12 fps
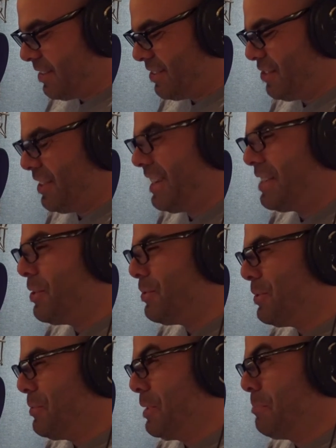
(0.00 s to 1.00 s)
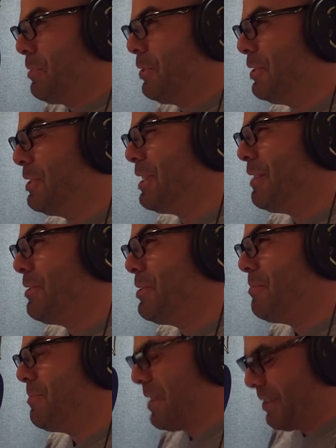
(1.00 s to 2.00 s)
Should I go to an emergency
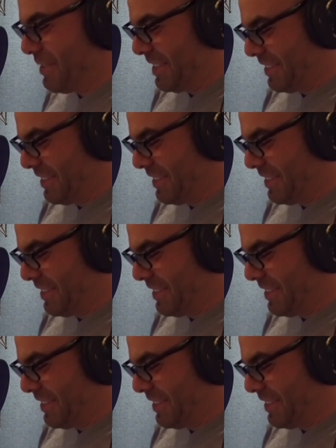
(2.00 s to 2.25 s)
room? No.